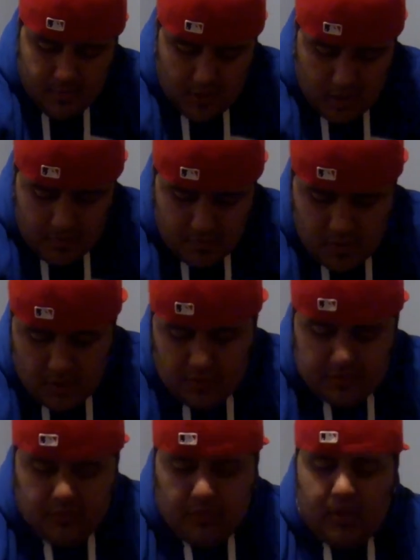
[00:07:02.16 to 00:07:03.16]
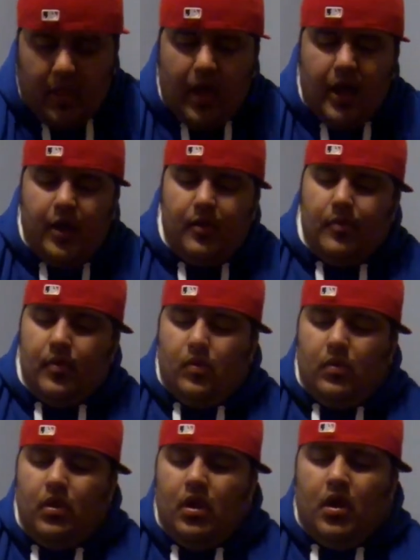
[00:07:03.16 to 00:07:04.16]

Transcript: my most reliable